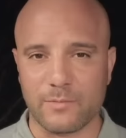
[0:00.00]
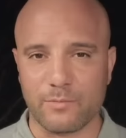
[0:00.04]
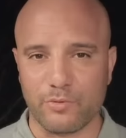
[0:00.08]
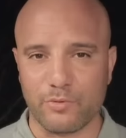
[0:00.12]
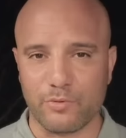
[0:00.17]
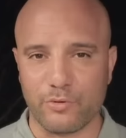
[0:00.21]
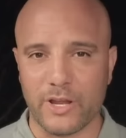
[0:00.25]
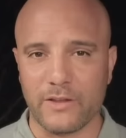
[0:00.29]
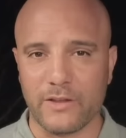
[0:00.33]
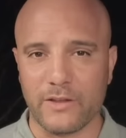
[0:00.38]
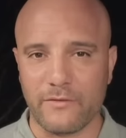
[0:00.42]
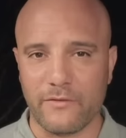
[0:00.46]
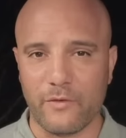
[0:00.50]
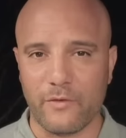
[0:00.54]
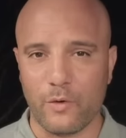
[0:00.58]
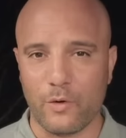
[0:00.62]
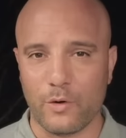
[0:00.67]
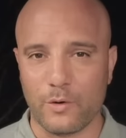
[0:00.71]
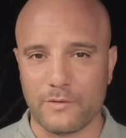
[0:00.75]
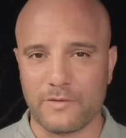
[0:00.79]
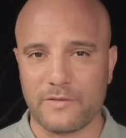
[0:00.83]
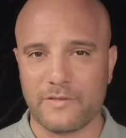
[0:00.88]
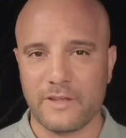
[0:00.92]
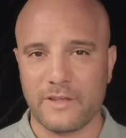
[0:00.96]
It's going to bring
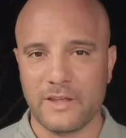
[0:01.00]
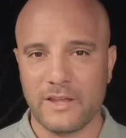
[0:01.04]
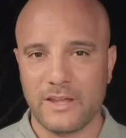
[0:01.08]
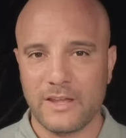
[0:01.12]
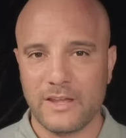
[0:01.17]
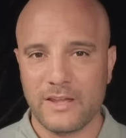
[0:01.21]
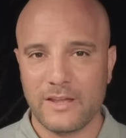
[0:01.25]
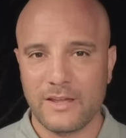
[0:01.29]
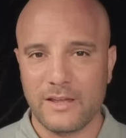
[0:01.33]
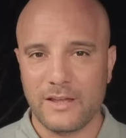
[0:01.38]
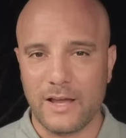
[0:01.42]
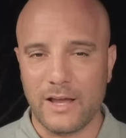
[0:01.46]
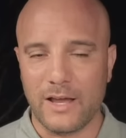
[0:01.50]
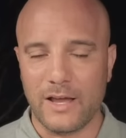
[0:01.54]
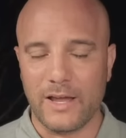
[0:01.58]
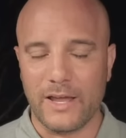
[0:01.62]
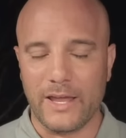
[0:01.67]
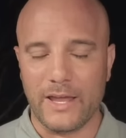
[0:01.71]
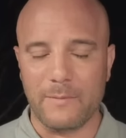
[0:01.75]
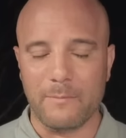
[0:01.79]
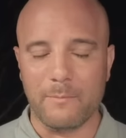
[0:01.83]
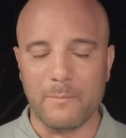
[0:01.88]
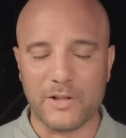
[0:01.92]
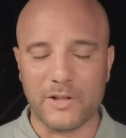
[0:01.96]
forth
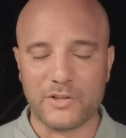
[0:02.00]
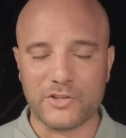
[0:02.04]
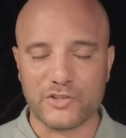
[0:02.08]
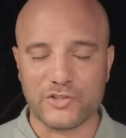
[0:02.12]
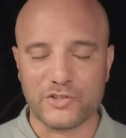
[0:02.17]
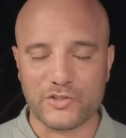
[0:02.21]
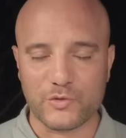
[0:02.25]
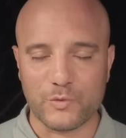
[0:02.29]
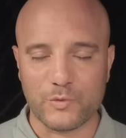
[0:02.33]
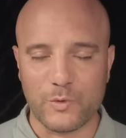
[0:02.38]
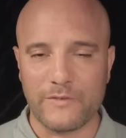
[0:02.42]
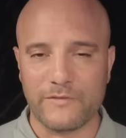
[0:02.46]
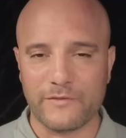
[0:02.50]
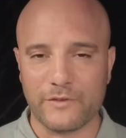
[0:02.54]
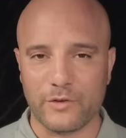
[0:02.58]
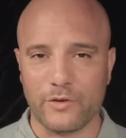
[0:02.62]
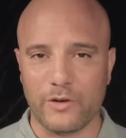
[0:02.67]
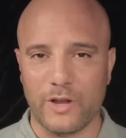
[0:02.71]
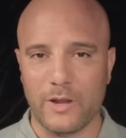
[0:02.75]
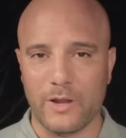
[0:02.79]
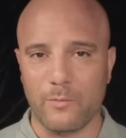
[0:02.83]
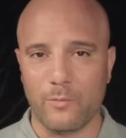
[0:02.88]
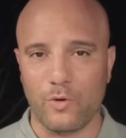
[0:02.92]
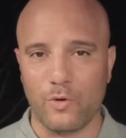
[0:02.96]
a much
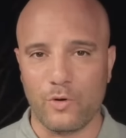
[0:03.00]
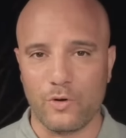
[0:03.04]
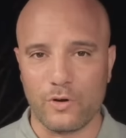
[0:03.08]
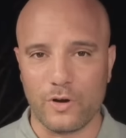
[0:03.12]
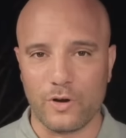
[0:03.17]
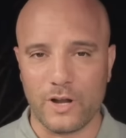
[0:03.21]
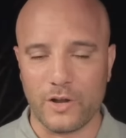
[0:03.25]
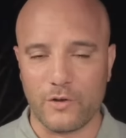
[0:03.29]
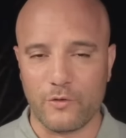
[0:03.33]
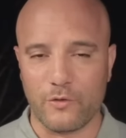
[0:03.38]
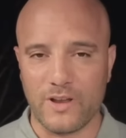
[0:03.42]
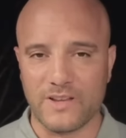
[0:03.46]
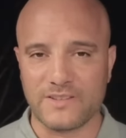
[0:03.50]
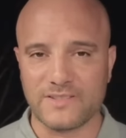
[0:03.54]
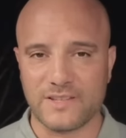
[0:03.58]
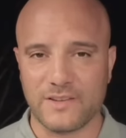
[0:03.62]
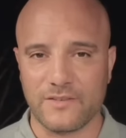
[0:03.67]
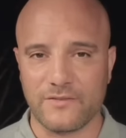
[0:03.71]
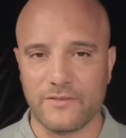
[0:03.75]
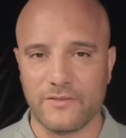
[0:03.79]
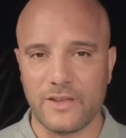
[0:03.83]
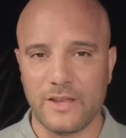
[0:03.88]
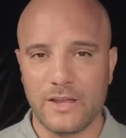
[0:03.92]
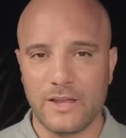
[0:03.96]
swifter and more
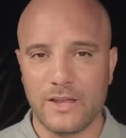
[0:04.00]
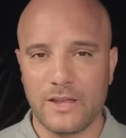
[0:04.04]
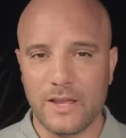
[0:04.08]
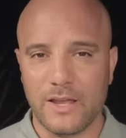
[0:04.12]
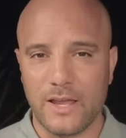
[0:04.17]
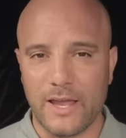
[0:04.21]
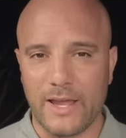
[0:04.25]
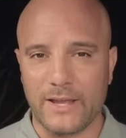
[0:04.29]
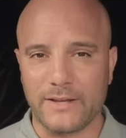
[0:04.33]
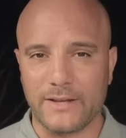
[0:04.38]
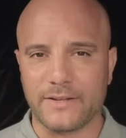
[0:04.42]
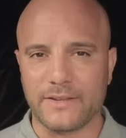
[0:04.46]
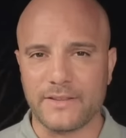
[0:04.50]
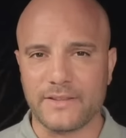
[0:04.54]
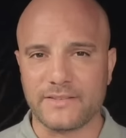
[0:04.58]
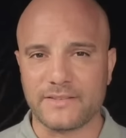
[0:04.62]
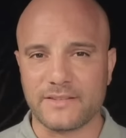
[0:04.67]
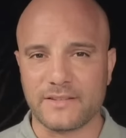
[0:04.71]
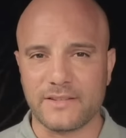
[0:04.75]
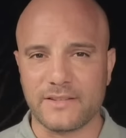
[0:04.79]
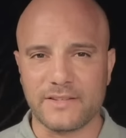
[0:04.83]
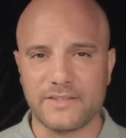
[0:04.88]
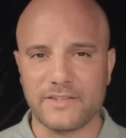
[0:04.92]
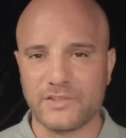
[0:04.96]
aggressive end to
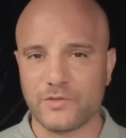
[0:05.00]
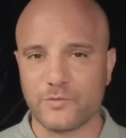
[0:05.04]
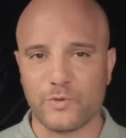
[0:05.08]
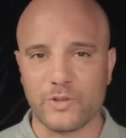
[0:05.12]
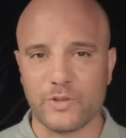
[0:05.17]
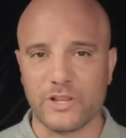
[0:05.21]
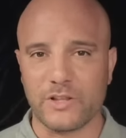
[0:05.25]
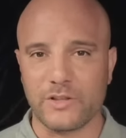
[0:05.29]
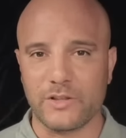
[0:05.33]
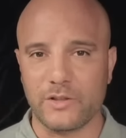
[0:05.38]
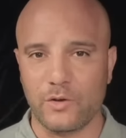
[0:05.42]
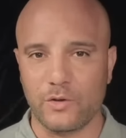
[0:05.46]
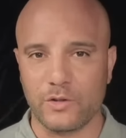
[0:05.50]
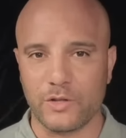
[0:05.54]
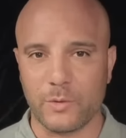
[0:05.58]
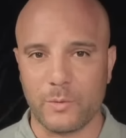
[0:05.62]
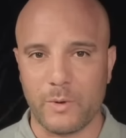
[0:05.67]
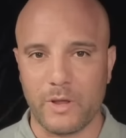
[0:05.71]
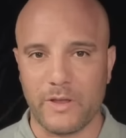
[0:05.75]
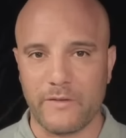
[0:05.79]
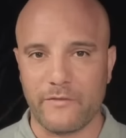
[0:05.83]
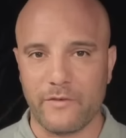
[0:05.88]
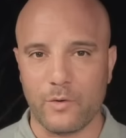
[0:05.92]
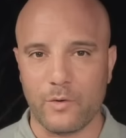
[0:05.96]
this. And this is really the
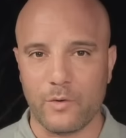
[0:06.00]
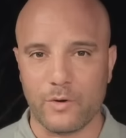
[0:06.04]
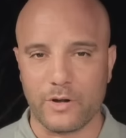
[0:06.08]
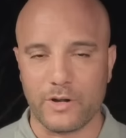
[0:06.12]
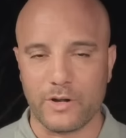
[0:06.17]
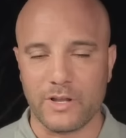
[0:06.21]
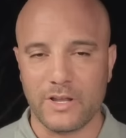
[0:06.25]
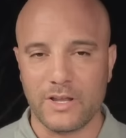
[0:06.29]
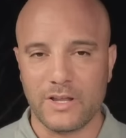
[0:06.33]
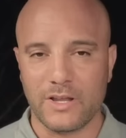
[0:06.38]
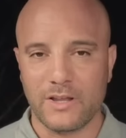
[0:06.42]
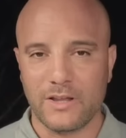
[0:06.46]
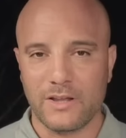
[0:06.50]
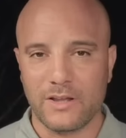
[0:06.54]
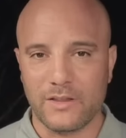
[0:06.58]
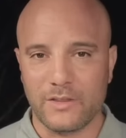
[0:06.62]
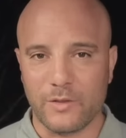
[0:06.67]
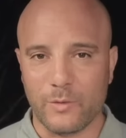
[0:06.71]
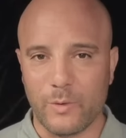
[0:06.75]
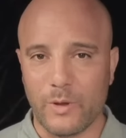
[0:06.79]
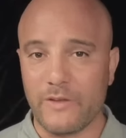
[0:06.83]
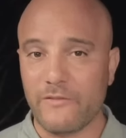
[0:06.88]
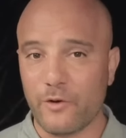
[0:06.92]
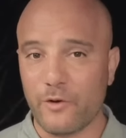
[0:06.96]
only way forward.
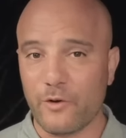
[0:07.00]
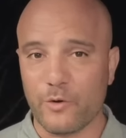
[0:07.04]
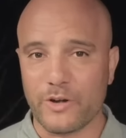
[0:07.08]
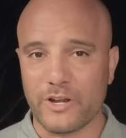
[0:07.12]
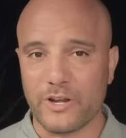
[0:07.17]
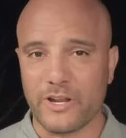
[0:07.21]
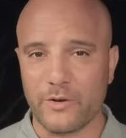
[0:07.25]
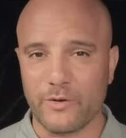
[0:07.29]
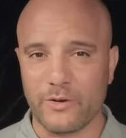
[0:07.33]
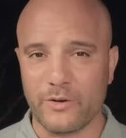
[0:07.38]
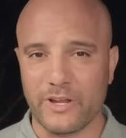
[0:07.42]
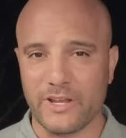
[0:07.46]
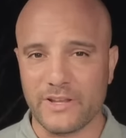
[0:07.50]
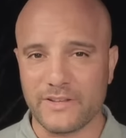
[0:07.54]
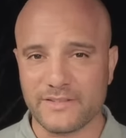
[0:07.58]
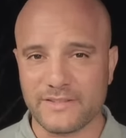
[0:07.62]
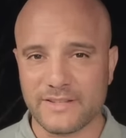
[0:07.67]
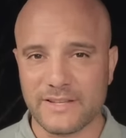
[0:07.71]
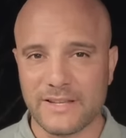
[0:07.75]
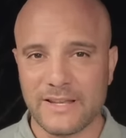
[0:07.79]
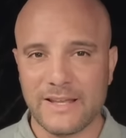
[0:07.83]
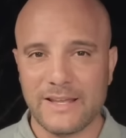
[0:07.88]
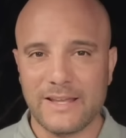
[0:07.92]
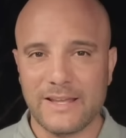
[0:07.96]
The way forward here
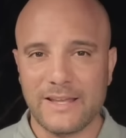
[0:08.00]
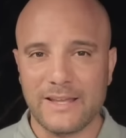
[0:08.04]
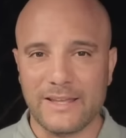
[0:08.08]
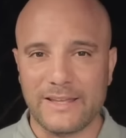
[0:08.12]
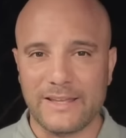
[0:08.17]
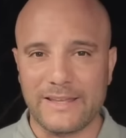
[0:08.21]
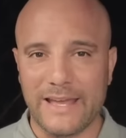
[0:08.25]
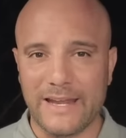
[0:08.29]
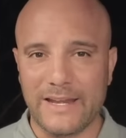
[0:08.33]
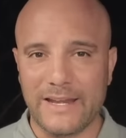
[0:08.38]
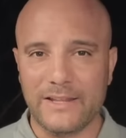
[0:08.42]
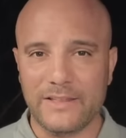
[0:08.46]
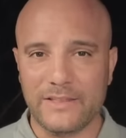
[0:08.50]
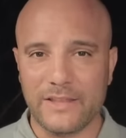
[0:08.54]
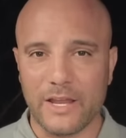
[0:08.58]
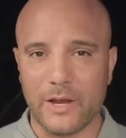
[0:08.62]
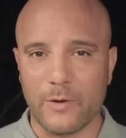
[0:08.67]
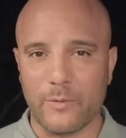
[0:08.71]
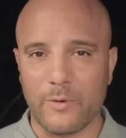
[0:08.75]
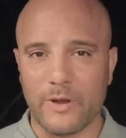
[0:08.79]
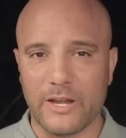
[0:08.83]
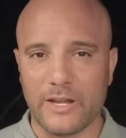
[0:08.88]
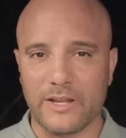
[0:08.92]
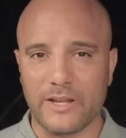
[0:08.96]
is
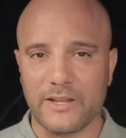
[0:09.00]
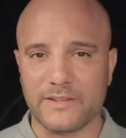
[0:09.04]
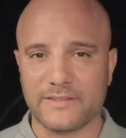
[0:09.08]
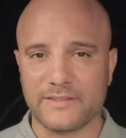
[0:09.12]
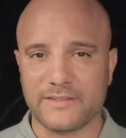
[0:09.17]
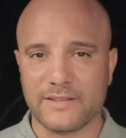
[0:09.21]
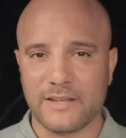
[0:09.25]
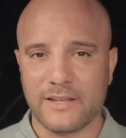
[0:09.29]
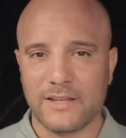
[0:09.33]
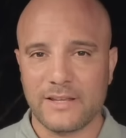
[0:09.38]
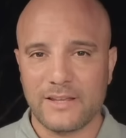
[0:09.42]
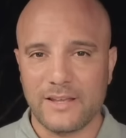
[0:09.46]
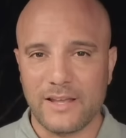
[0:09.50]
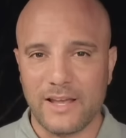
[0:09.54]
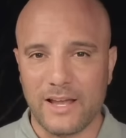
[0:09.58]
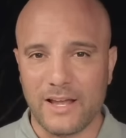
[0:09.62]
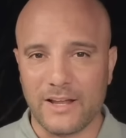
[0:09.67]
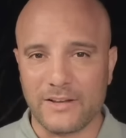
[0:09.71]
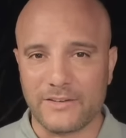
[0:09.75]
getting the Iranians